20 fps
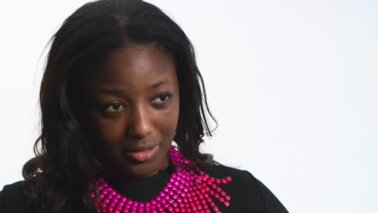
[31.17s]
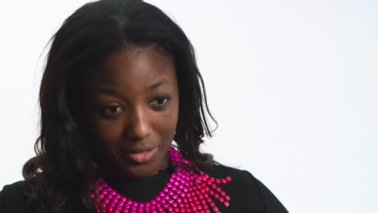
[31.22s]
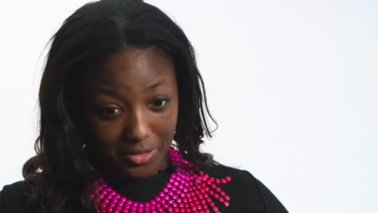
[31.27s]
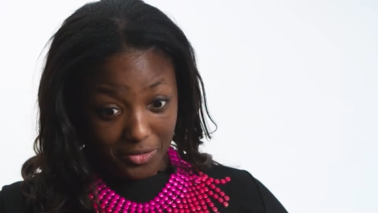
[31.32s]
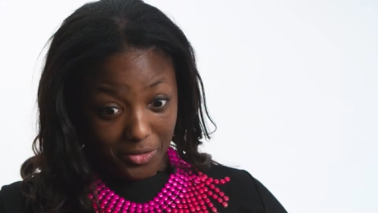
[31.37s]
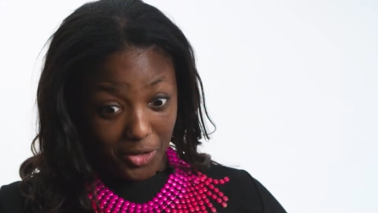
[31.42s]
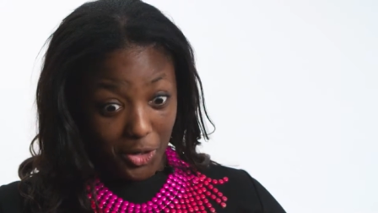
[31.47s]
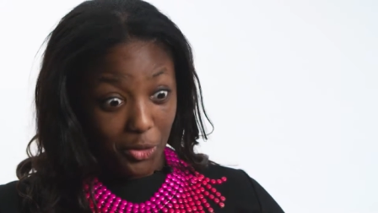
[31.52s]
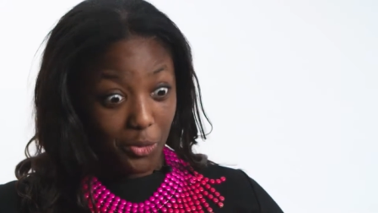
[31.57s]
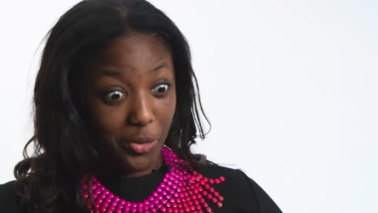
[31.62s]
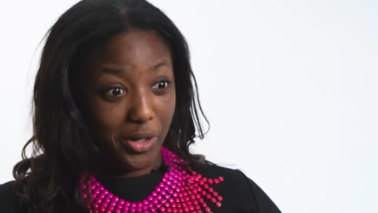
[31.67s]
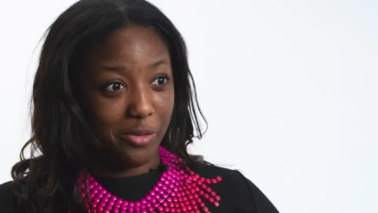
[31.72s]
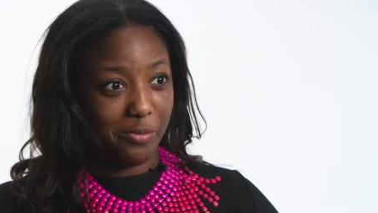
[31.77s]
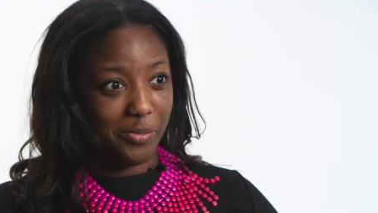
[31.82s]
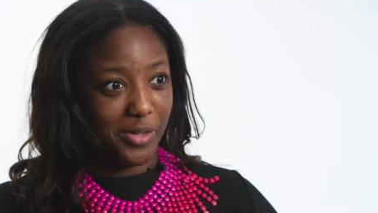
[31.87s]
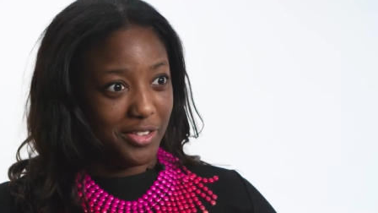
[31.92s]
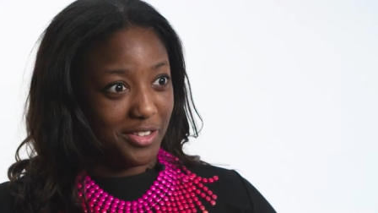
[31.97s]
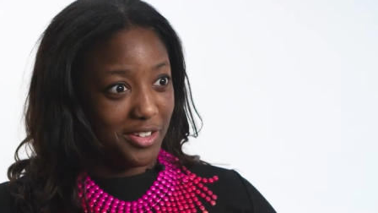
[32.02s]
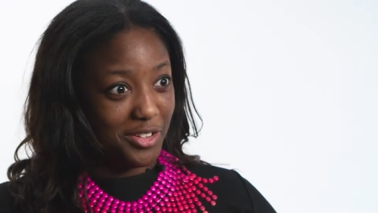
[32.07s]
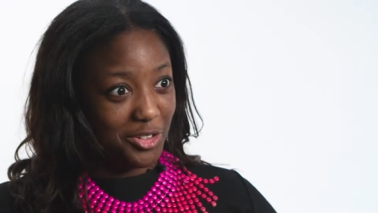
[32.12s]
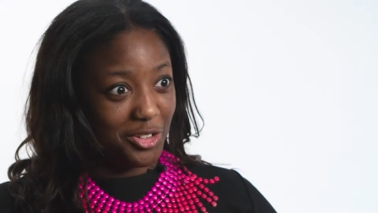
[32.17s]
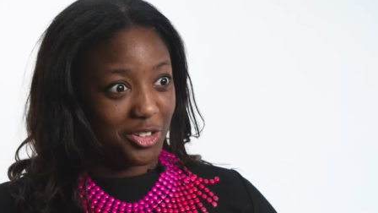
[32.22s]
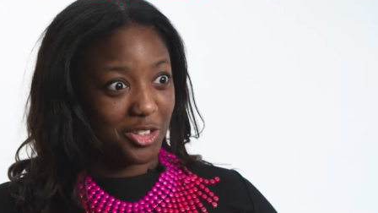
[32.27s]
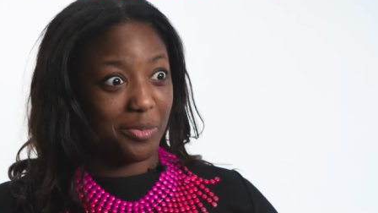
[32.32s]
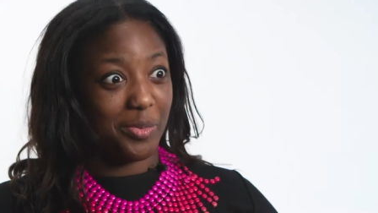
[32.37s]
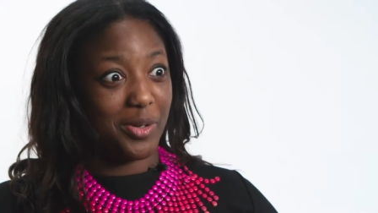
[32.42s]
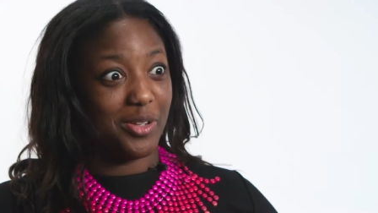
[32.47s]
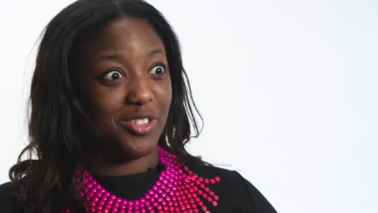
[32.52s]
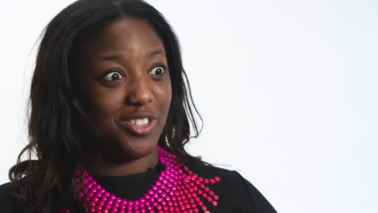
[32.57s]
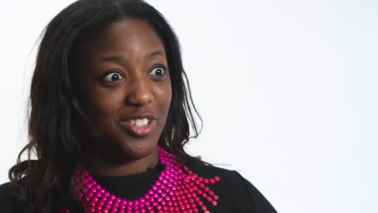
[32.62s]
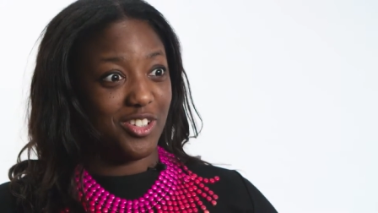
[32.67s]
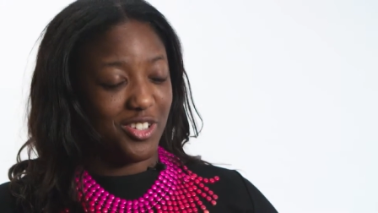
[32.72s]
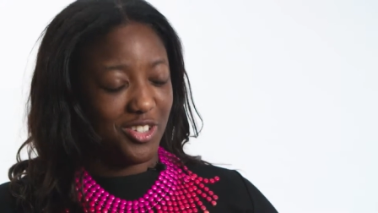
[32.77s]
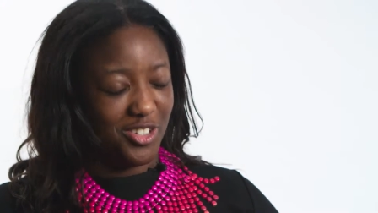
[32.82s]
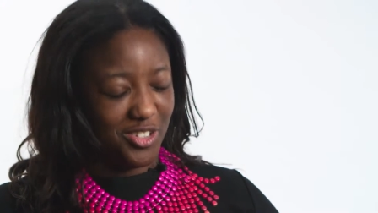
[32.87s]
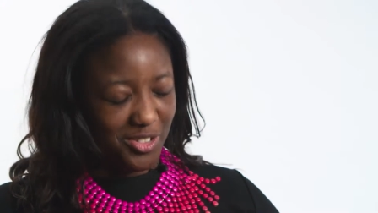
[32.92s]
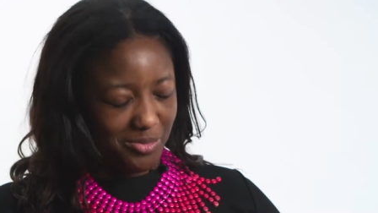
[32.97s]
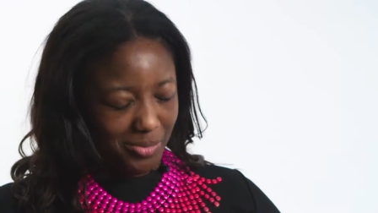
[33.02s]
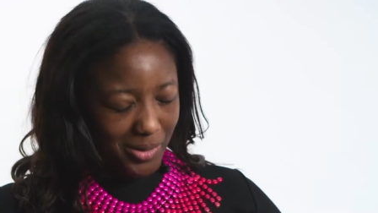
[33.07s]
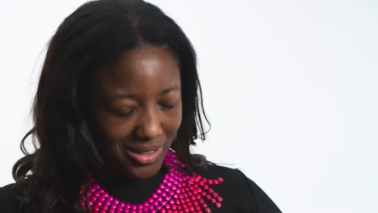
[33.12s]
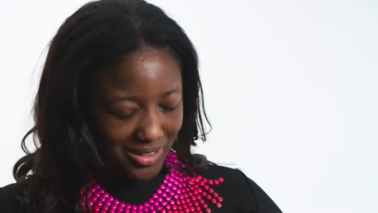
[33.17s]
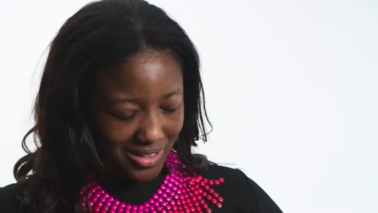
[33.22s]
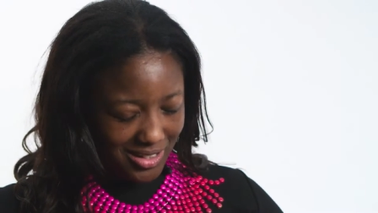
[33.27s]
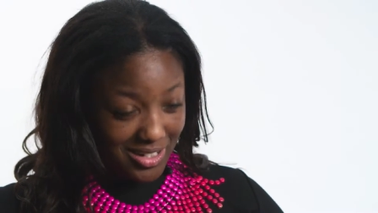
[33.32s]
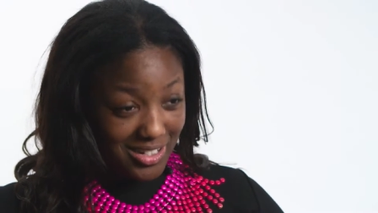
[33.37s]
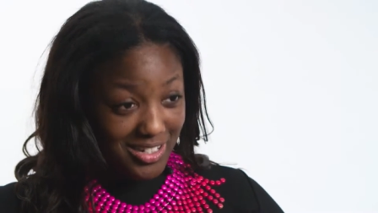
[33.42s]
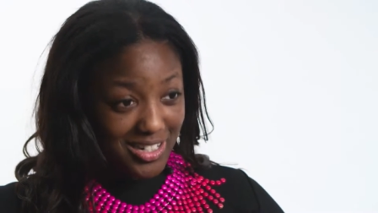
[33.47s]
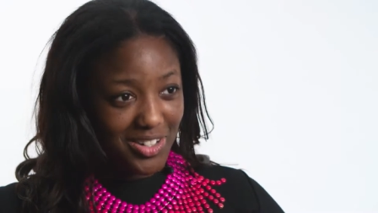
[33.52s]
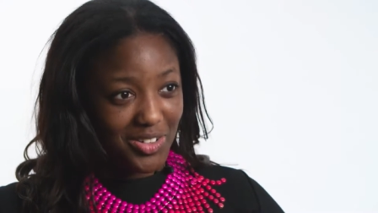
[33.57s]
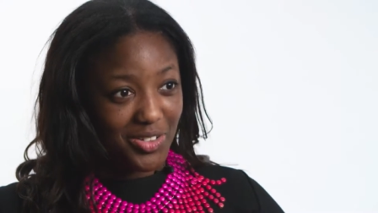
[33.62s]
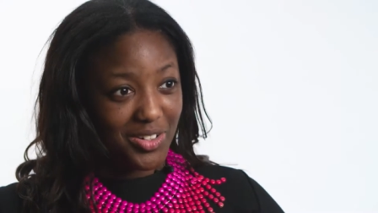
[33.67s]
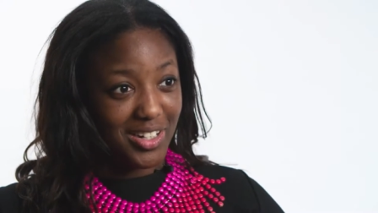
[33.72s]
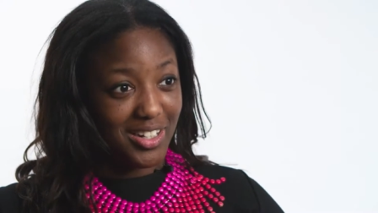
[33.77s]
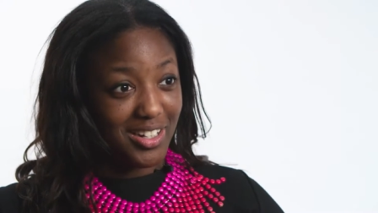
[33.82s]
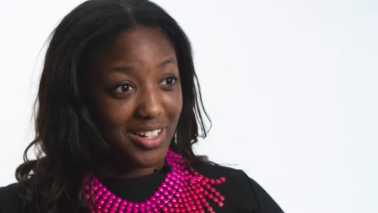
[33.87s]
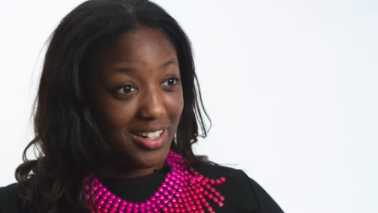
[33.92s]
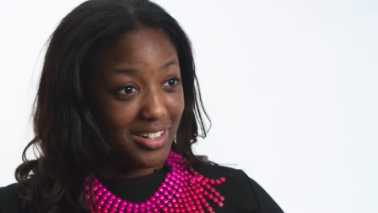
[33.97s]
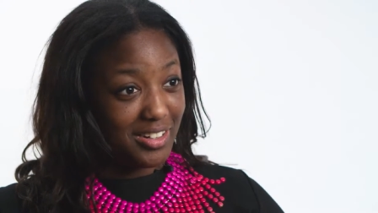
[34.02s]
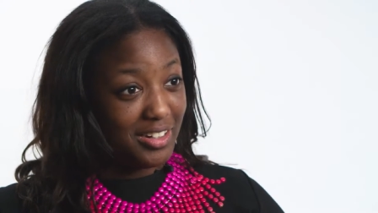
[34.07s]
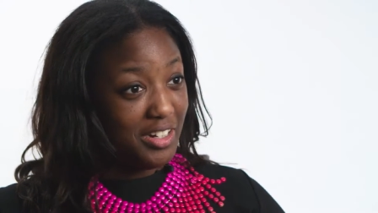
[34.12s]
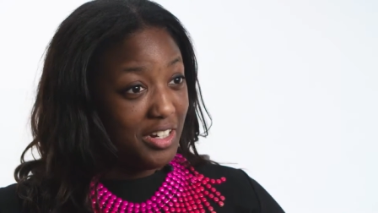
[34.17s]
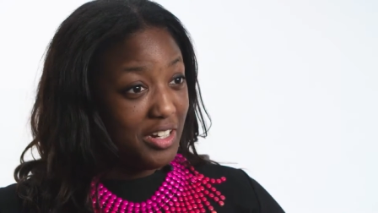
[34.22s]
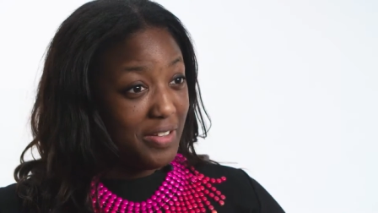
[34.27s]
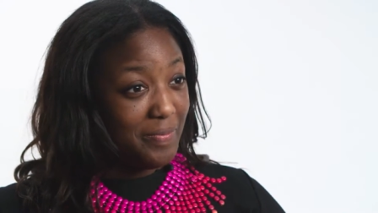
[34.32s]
kind of agreement that you're supposed to do. You're supposed to continually learn.